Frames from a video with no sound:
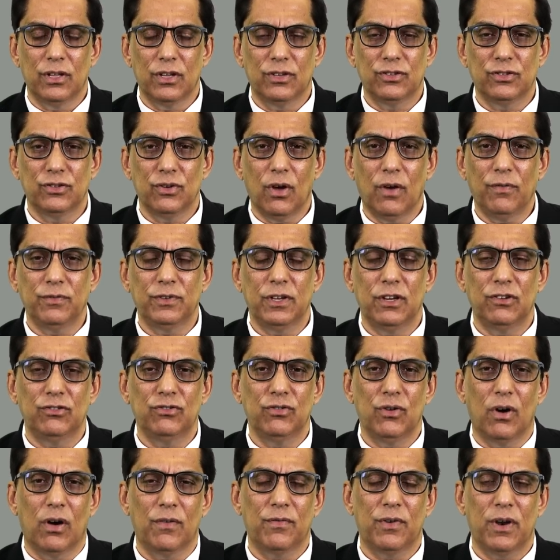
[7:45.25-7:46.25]
soft
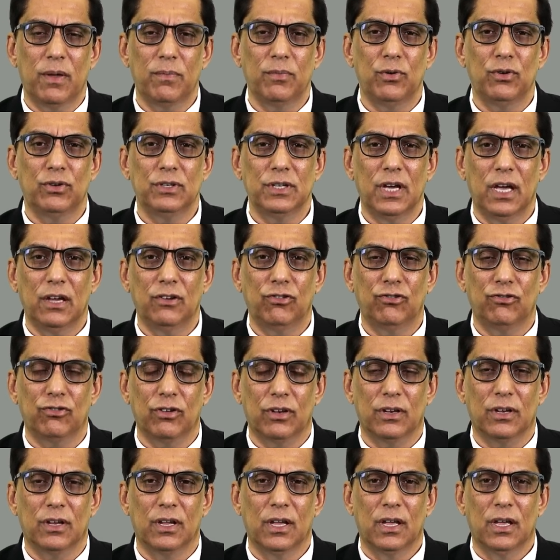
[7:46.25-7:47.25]
issue of
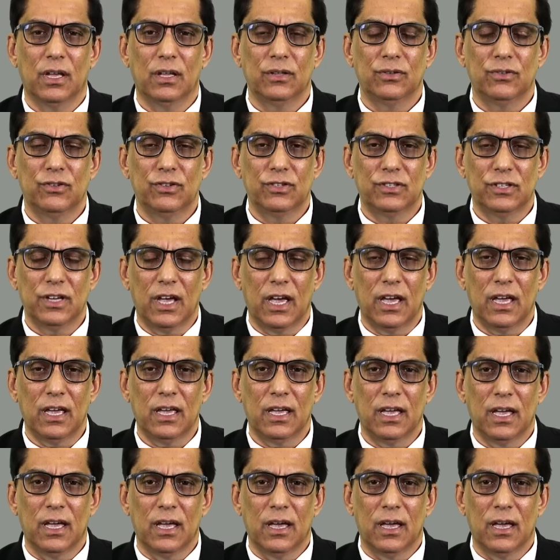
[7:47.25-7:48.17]
reputation to say,